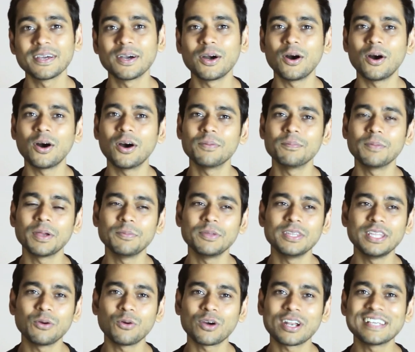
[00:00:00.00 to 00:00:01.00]
Or maybe
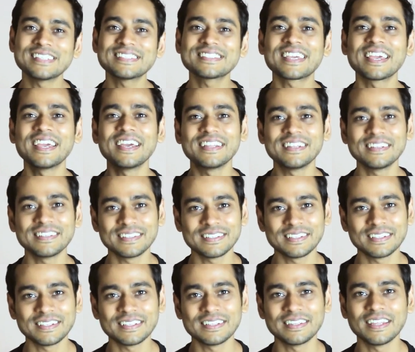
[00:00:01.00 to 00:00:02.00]
they want to scale
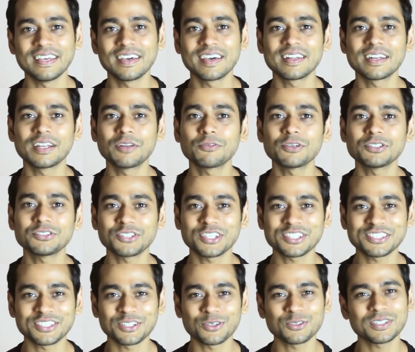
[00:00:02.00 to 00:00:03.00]
their
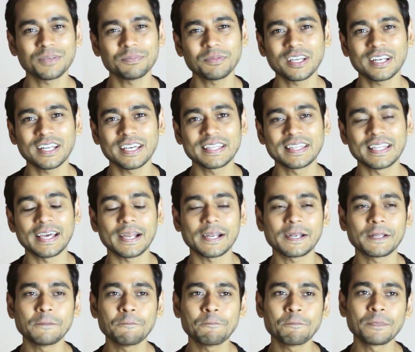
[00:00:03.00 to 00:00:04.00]
infrastructure or something like that.